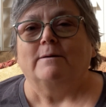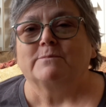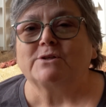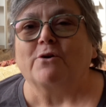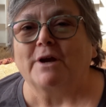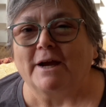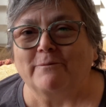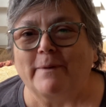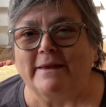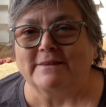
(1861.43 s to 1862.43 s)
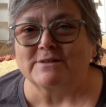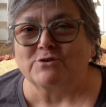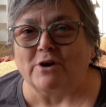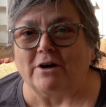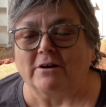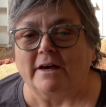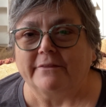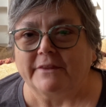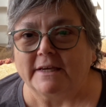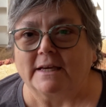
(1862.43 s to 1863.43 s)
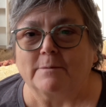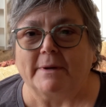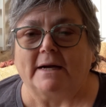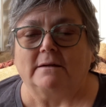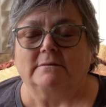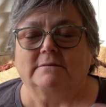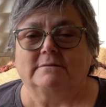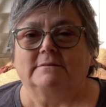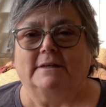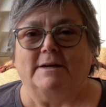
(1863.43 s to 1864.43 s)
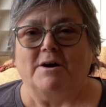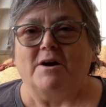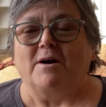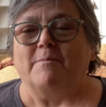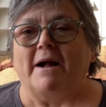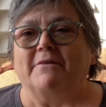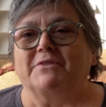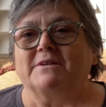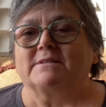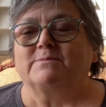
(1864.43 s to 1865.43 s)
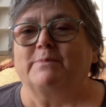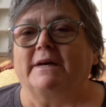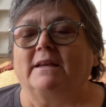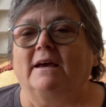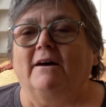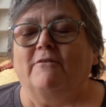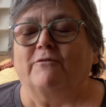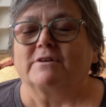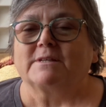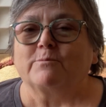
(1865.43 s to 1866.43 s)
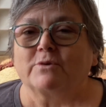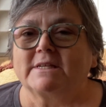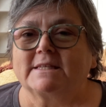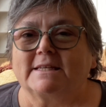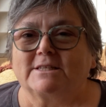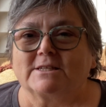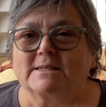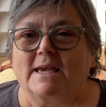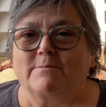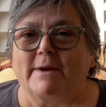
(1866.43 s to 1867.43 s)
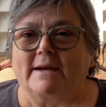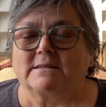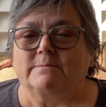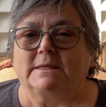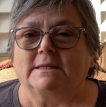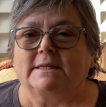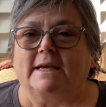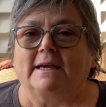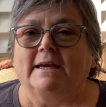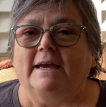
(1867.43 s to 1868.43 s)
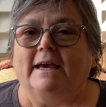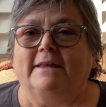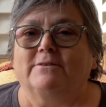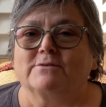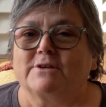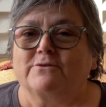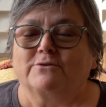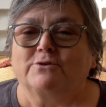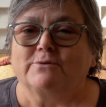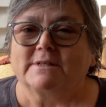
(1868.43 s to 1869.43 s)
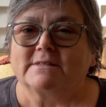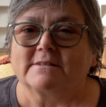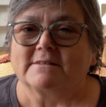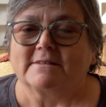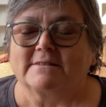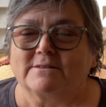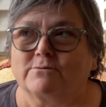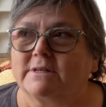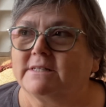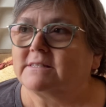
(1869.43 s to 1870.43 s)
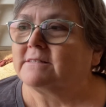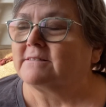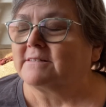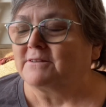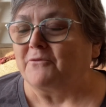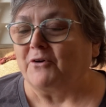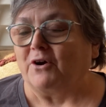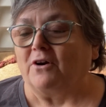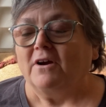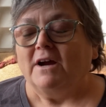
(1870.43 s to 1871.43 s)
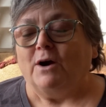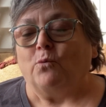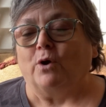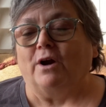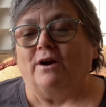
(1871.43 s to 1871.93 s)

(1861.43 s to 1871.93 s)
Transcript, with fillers: I'm sorry I made this drawn out thing about uh, about this, but for some reason it just came back to me today. And those other two instances, three instances of her, were